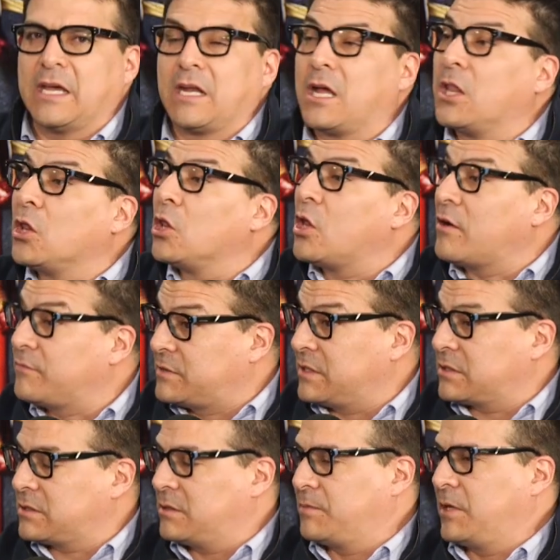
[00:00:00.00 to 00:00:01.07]
and I loved
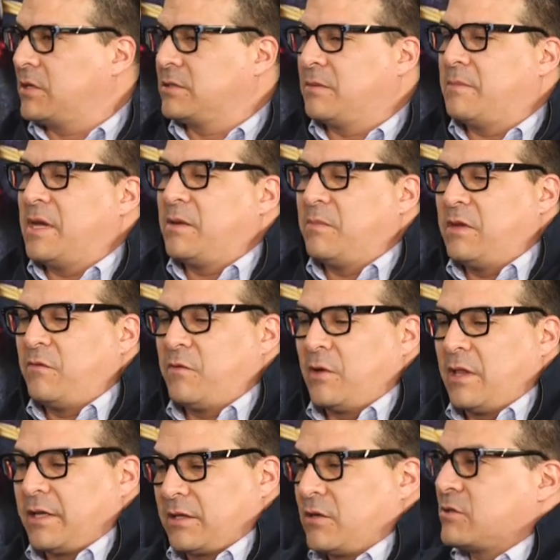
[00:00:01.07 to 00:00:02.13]
it because it made me feel
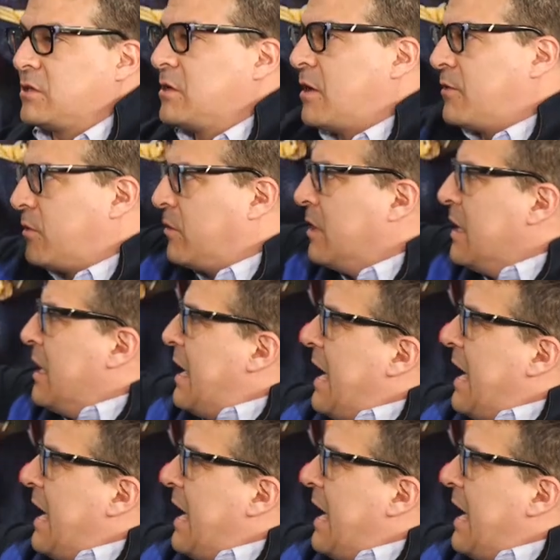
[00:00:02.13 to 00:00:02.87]
like there's another